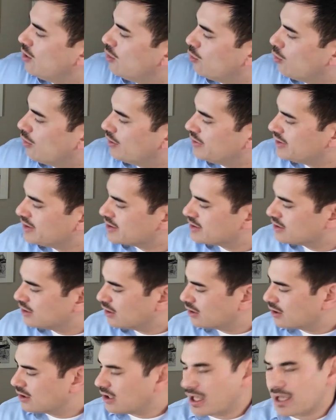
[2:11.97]
what this
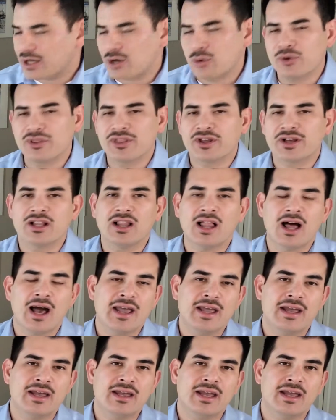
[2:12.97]
looked like with a
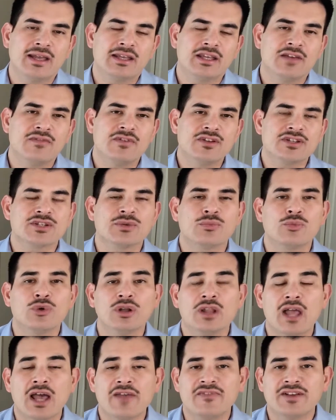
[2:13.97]
client and give you some
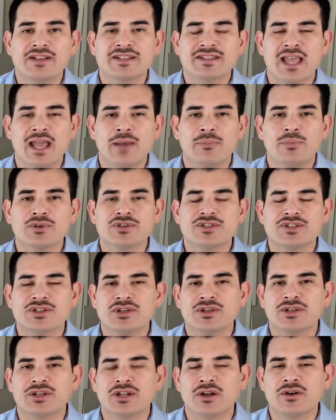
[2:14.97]
real life examples so
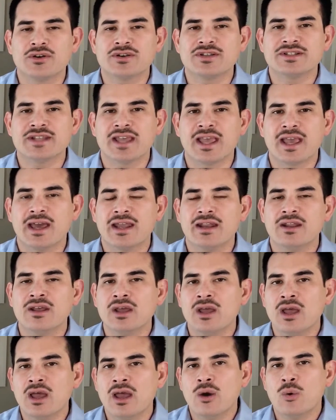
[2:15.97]
you can understand
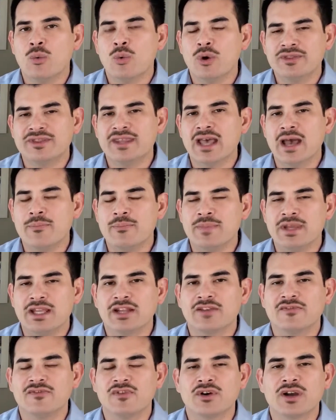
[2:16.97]
what that
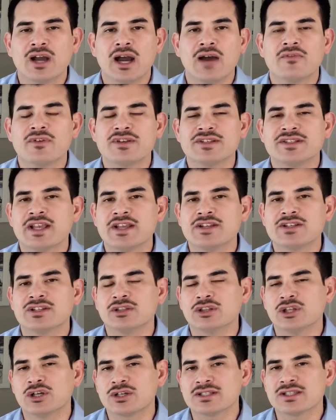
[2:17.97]
meaningful
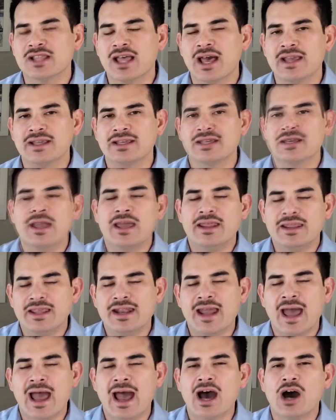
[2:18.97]
conversation looks like, and then
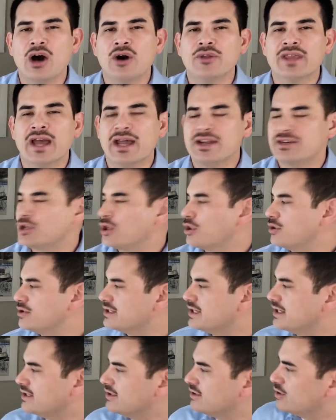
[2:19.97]
how that
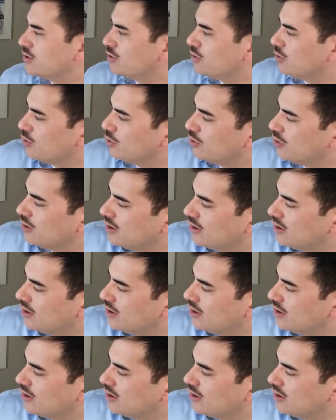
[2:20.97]
turns into